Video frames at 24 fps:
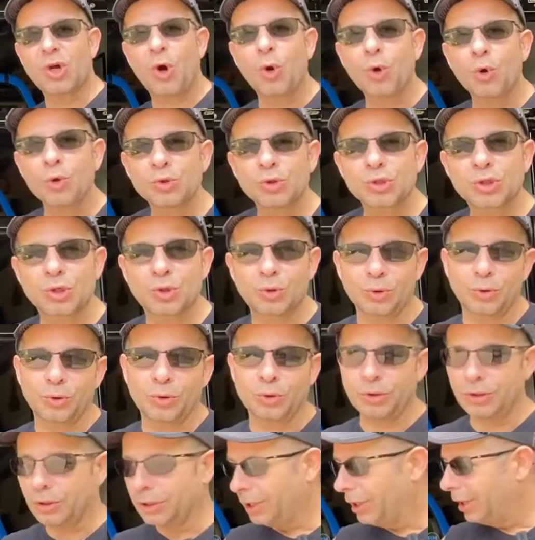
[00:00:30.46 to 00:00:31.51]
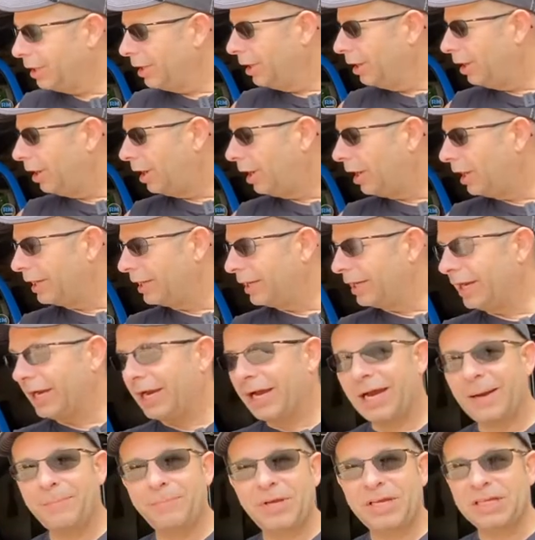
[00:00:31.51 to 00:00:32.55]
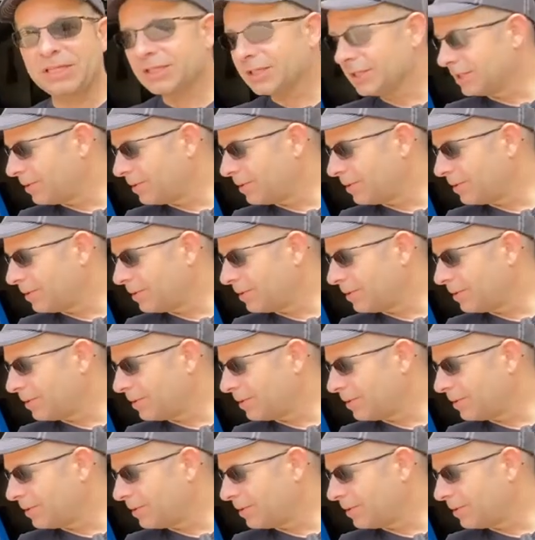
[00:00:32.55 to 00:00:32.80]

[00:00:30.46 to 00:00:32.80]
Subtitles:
old school. On pieces